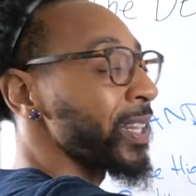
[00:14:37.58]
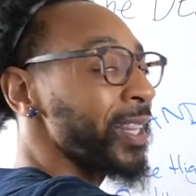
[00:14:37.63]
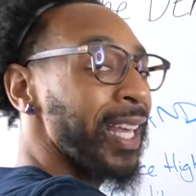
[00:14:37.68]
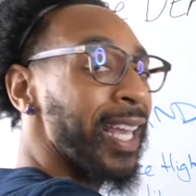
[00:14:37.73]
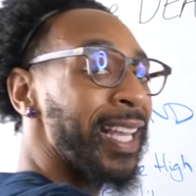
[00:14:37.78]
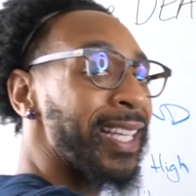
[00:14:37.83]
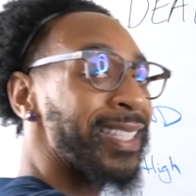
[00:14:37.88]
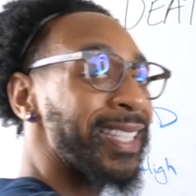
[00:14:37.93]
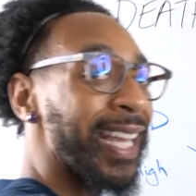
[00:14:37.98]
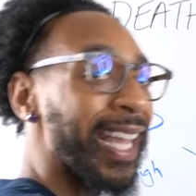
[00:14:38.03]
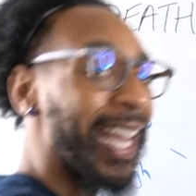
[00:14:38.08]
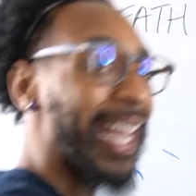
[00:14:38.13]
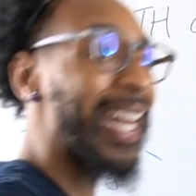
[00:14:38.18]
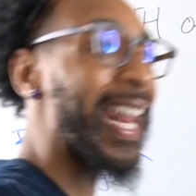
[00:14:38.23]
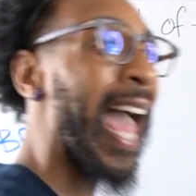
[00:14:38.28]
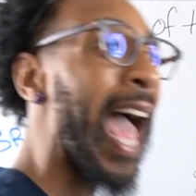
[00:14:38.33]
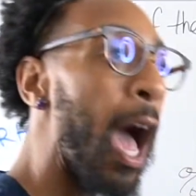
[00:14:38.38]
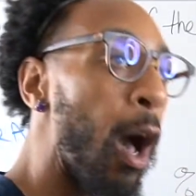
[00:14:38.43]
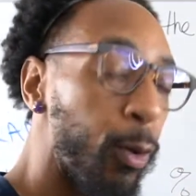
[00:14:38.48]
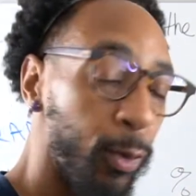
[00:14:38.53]
things
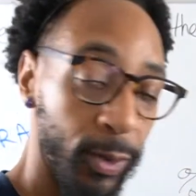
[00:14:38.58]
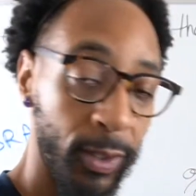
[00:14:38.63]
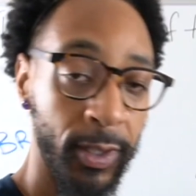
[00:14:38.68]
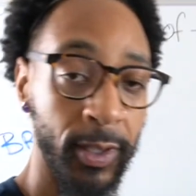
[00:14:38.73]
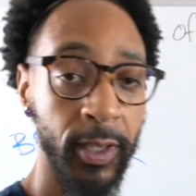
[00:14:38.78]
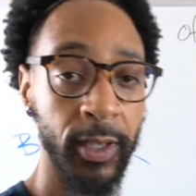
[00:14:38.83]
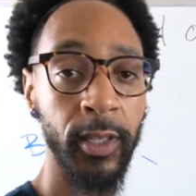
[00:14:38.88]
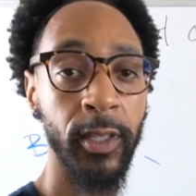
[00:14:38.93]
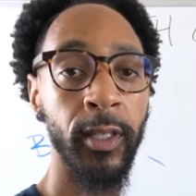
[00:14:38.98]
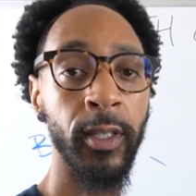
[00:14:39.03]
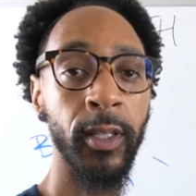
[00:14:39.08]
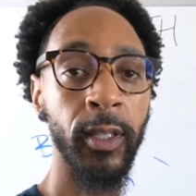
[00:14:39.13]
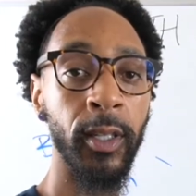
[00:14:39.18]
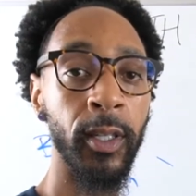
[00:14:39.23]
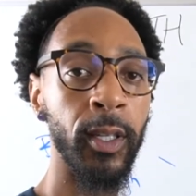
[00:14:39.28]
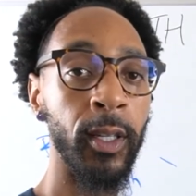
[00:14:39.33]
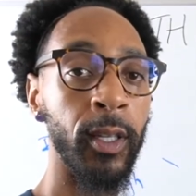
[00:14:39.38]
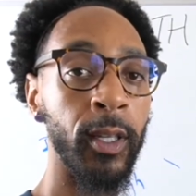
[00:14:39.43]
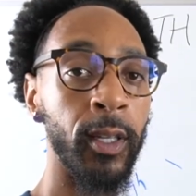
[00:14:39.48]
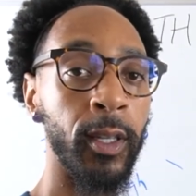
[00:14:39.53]
in-house,
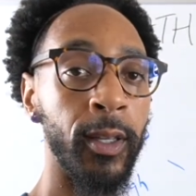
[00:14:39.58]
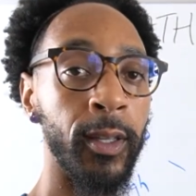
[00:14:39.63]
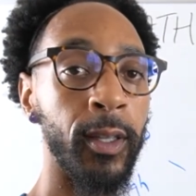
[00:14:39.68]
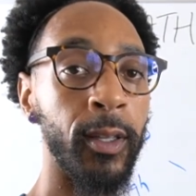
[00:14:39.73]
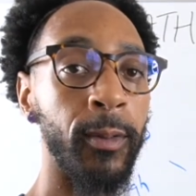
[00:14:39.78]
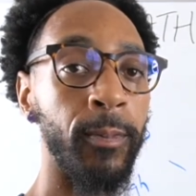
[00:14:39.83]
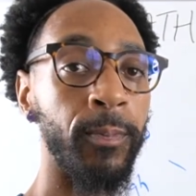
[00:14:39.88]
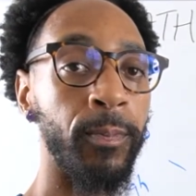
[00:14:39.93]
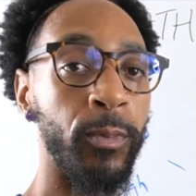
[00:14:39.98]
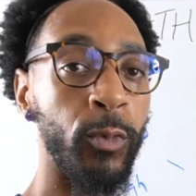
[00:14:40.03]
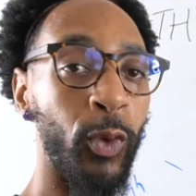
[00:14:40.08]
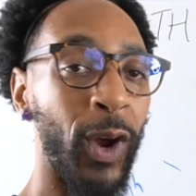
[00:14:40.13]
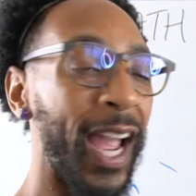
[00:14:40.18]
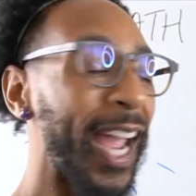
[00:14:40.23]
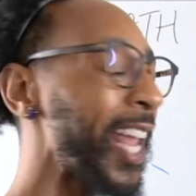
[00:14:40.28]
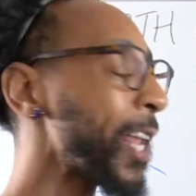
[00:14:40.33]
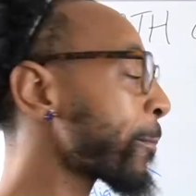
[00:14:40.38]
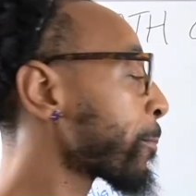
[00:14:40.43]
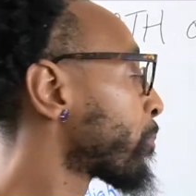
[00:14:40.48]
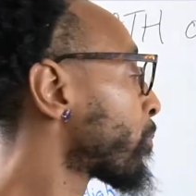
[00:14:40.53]

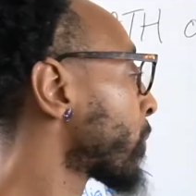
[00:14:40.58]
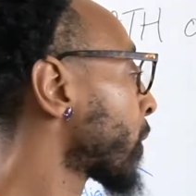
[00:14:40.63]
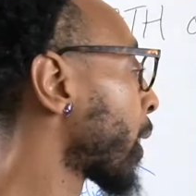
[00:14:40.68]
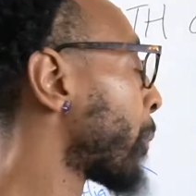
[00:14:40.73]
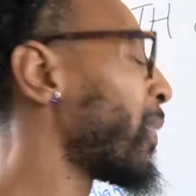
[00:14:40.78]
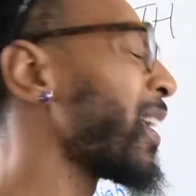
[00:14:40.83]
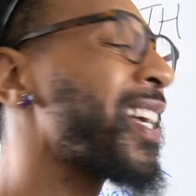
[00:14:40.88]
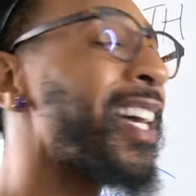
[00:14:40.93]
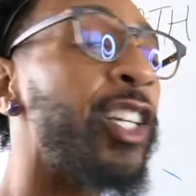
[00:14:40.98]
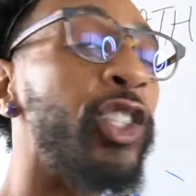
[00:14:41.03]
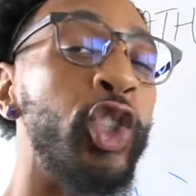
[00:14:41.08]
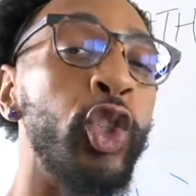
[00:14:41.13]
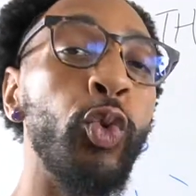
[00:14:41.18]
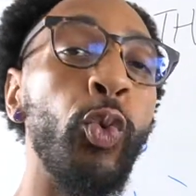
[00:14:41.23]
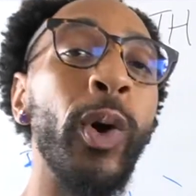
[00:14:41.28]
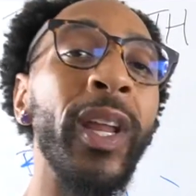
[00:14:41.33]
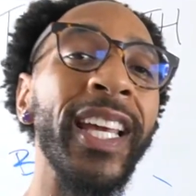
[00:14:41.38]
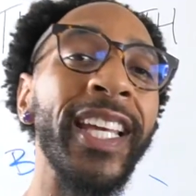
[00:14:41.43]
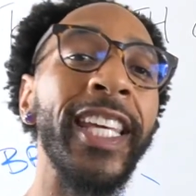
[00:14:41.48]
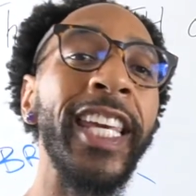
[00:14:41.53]
right? Because you
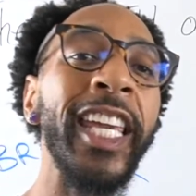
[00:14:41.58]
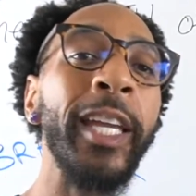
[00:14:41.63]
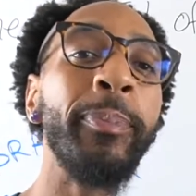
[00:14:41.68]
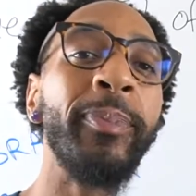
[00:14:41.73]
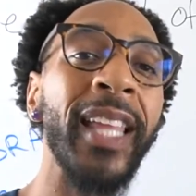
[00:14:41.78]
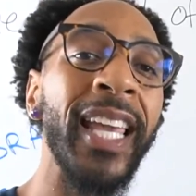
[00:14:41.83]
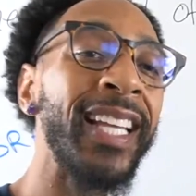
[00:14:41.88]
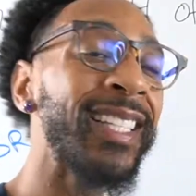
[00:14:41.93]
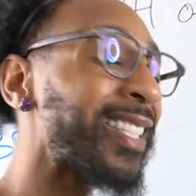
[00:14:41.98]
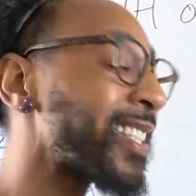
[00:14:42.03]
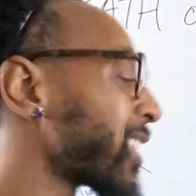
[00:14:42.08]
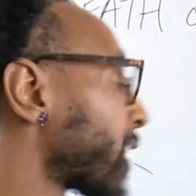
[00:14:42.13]
want to keep things as